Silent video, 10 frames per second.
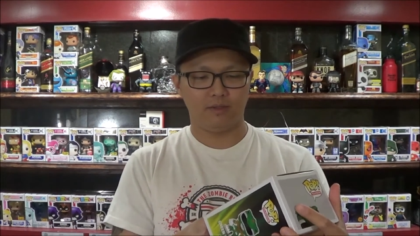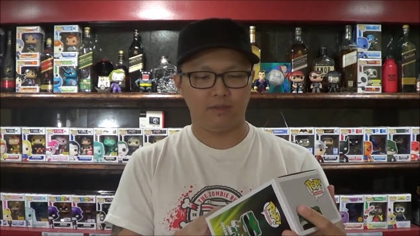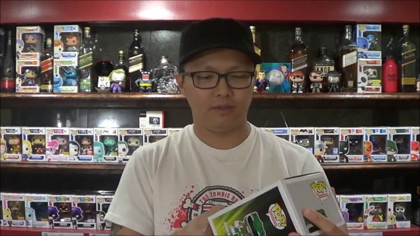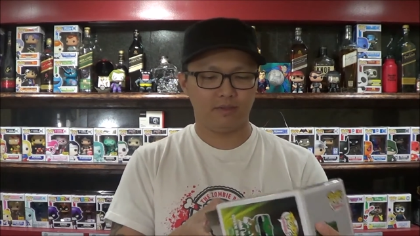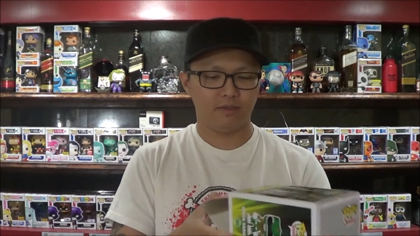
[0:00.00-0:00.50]

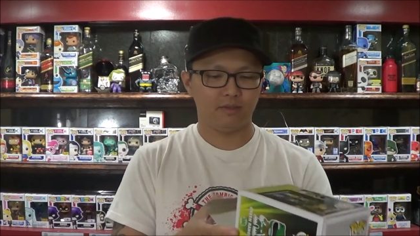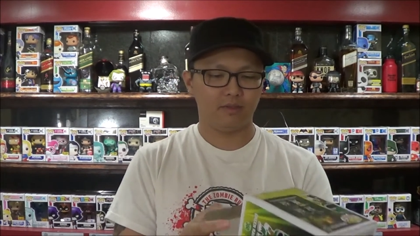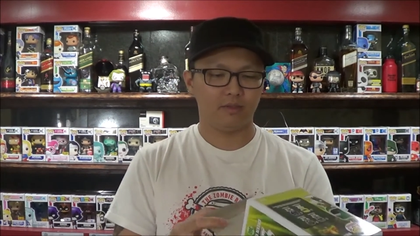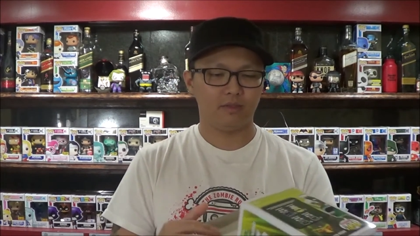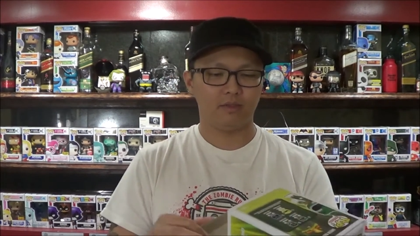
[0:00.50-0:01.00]

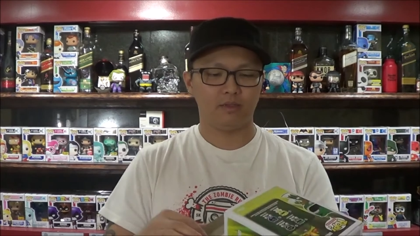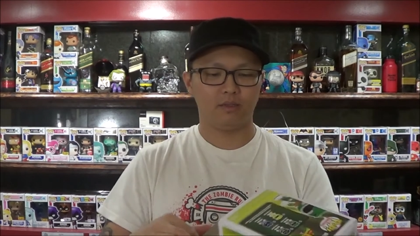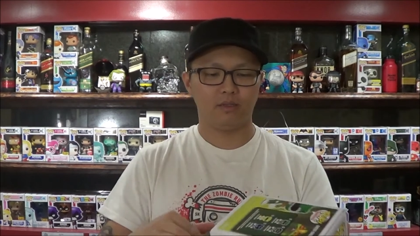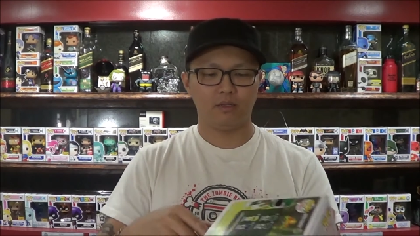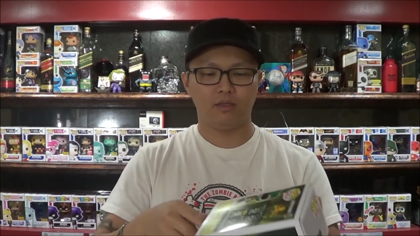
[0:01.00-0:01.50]

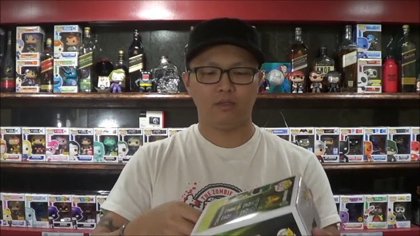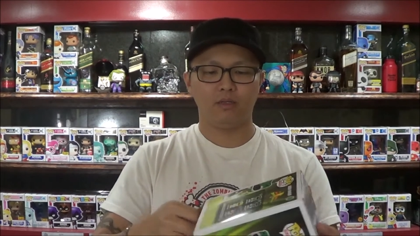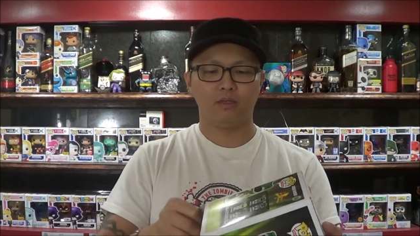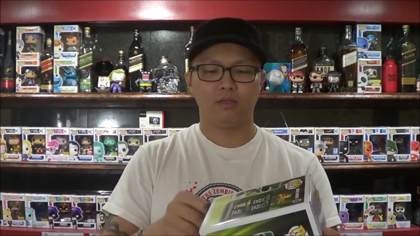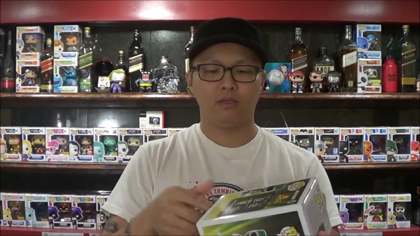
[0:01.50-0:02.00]

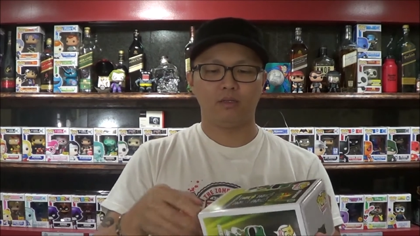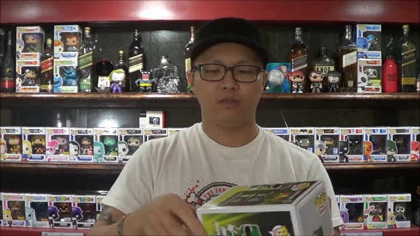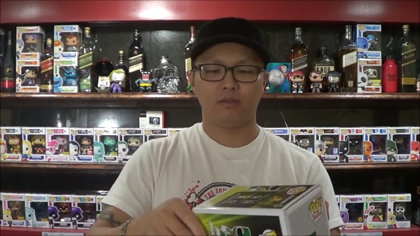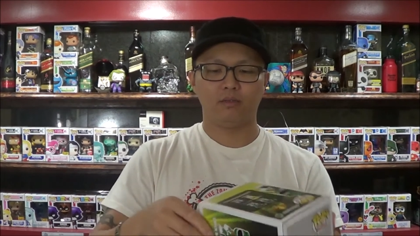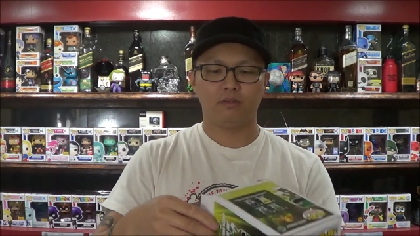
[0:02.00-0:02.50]

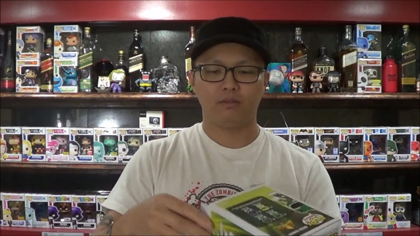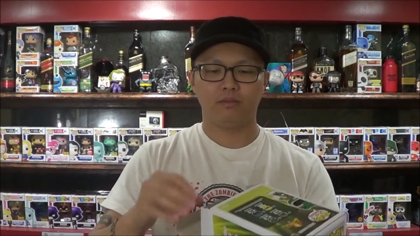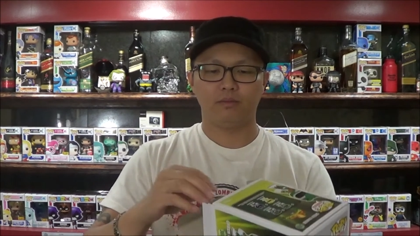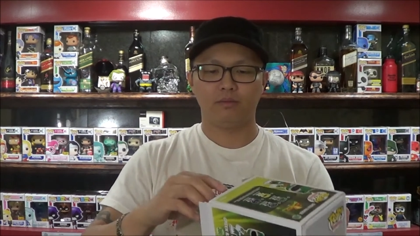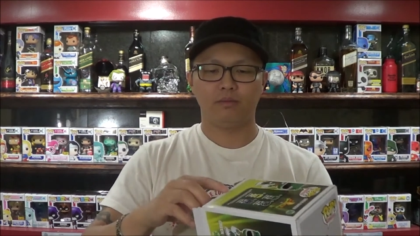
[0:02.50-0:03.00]

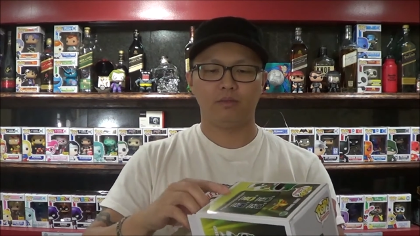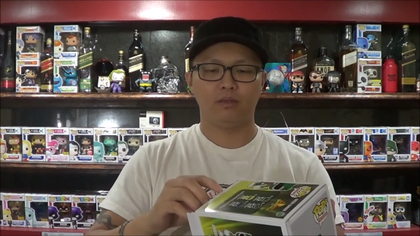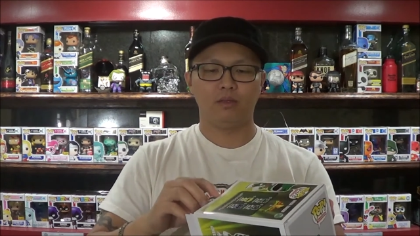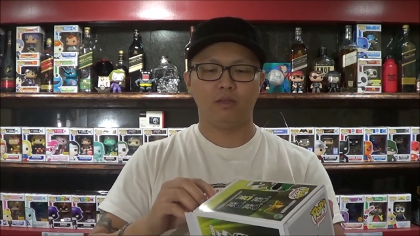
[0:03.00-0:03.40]
[no speech]